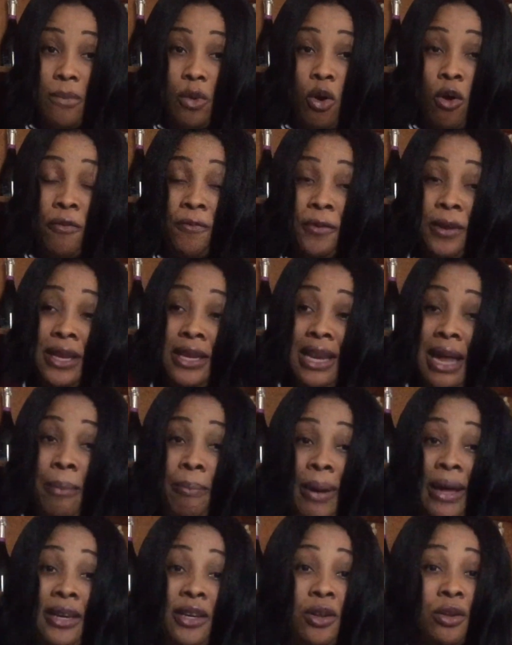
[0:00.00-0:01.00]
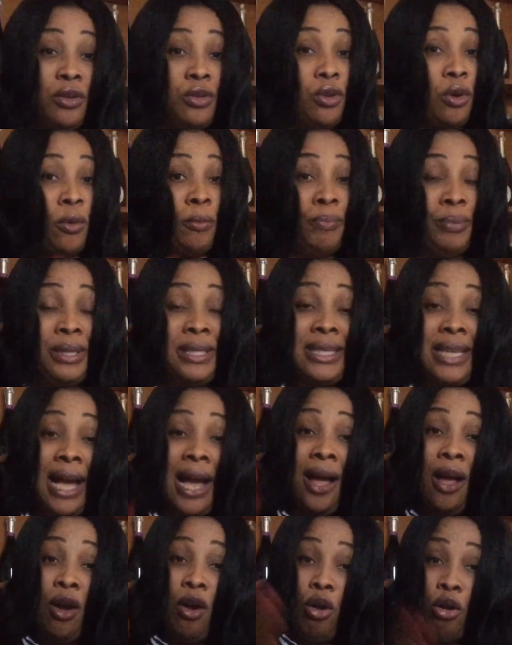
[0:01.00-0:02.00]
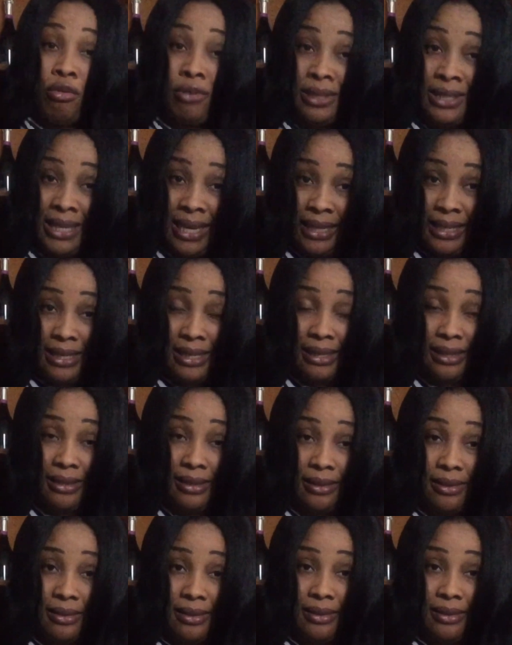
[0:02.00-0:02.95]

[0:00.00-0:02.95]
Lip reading: or feeling abandoned or bitter or rejected.